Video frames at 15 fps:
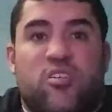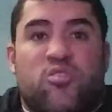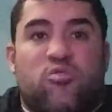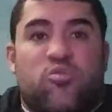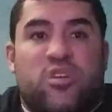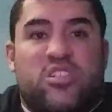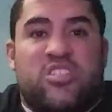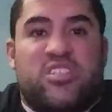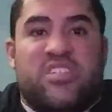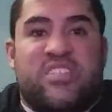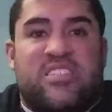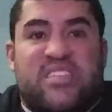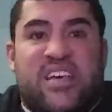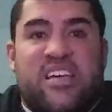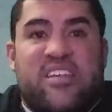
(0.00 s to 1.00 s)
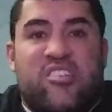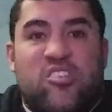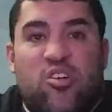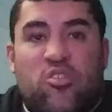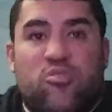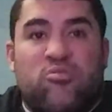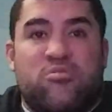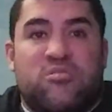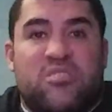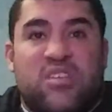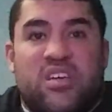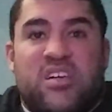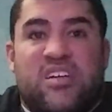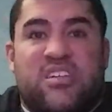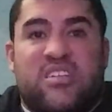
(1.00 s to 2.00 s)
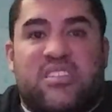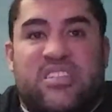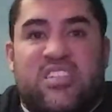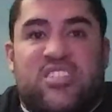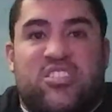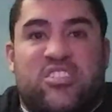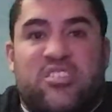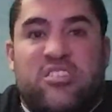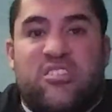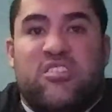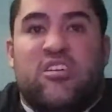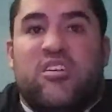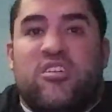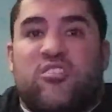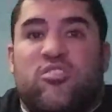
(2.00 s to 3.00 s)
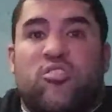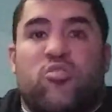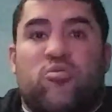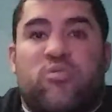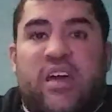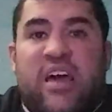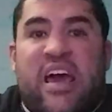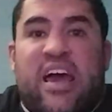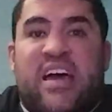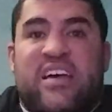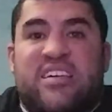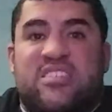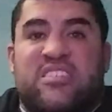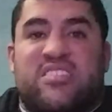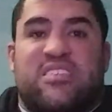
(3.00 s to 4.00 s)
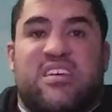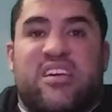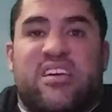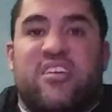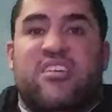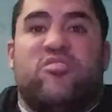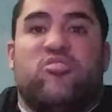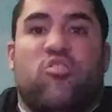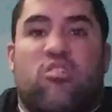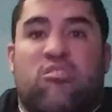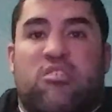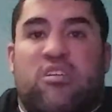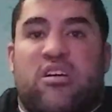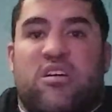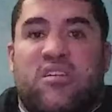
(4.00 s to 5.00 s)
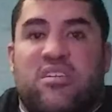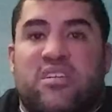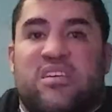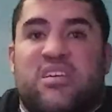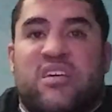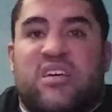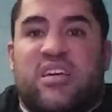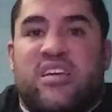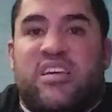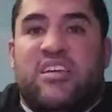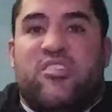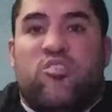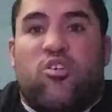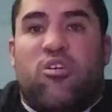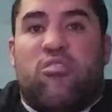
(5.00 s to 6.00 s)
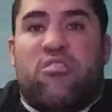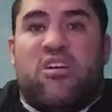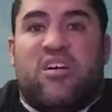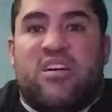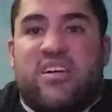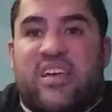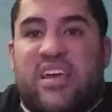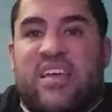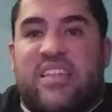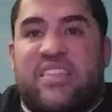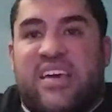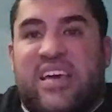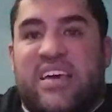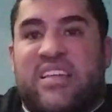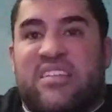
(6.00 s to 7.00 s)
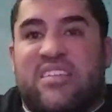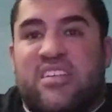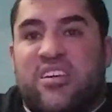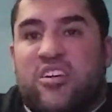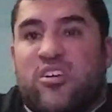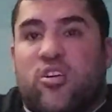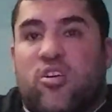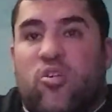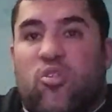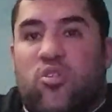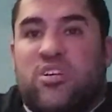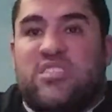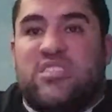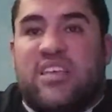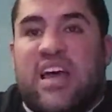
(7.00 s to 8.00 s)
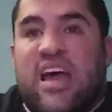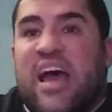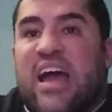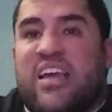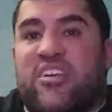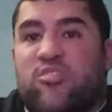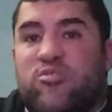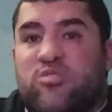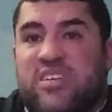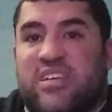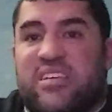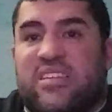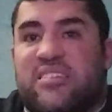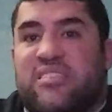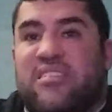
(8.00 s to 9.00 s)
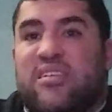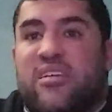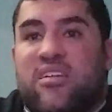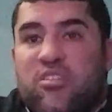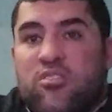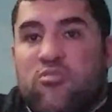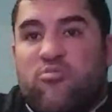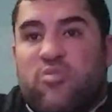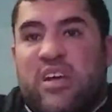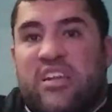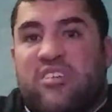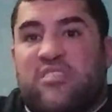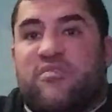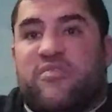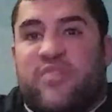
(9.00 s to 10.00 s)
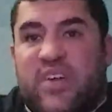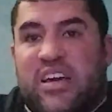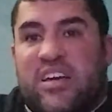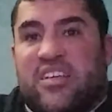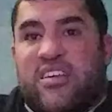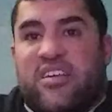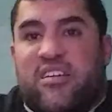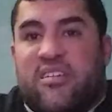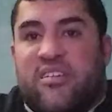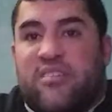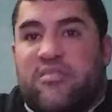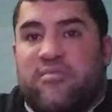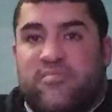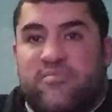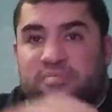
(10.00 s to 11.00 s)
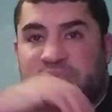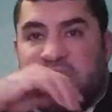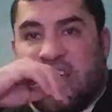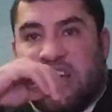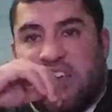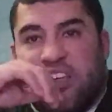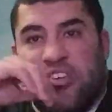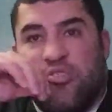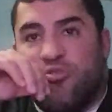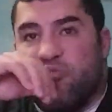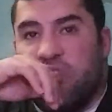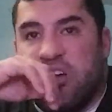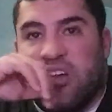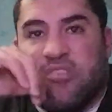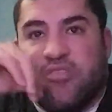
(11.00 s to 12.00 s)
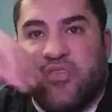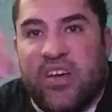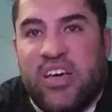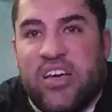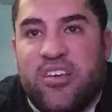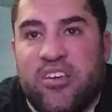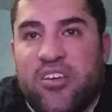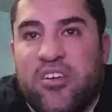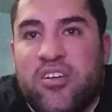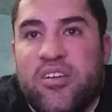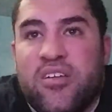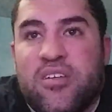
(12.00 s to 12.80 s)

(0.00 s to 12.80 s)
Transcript: which is a known condition known as anuria. Anuria can then cause acute renal failure. Acute renal failure.